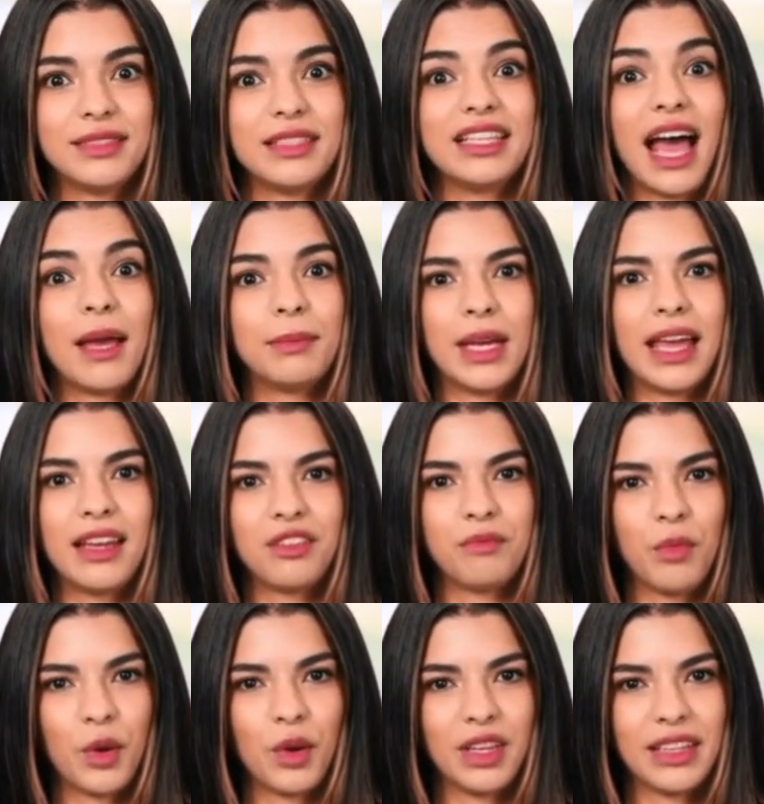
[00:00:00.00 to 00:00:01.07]
Tap
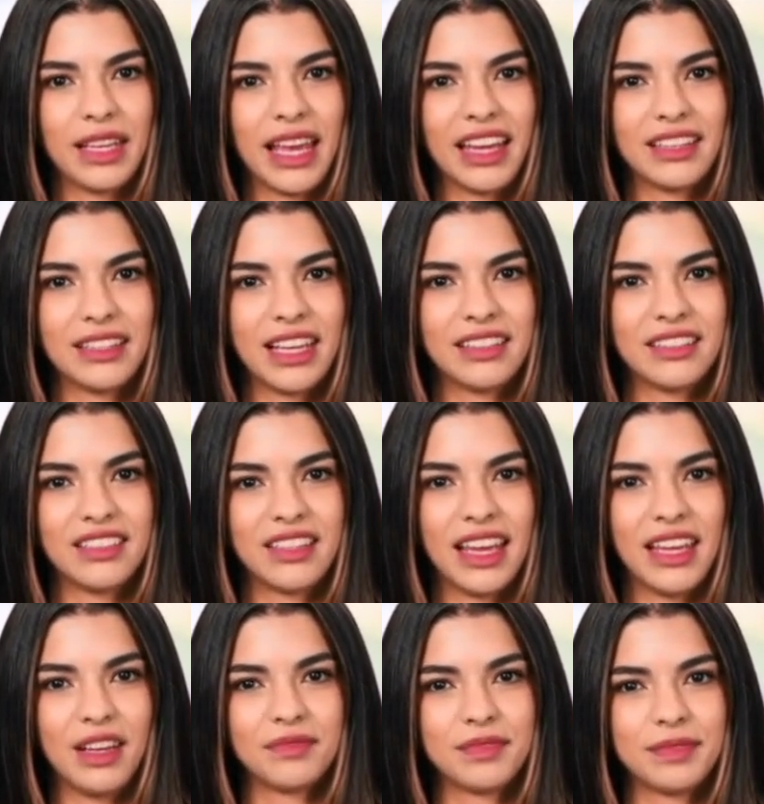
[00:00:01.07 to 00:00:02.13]
Export and then
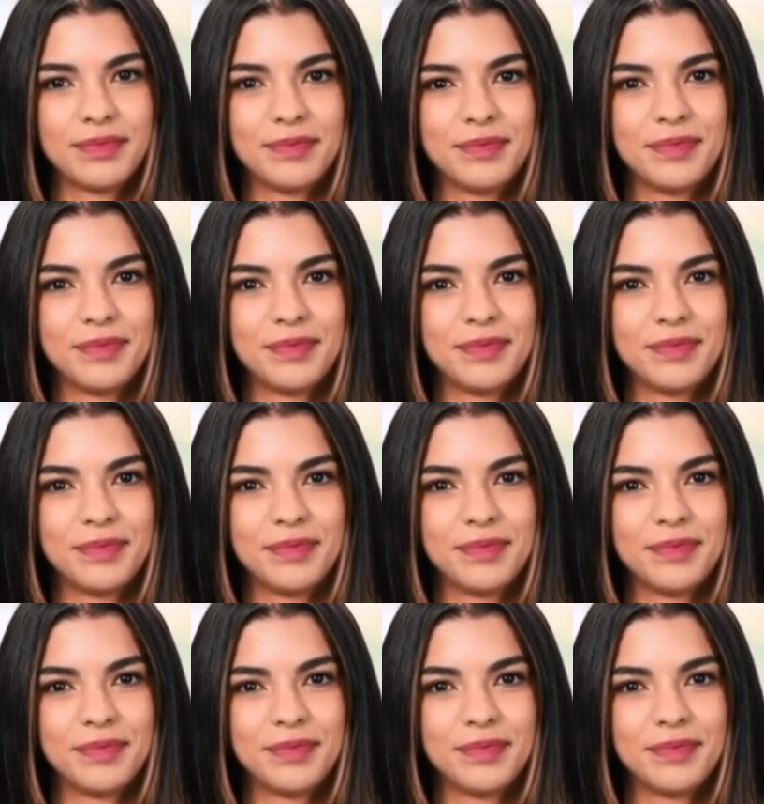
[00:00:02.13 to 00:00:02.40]
Save.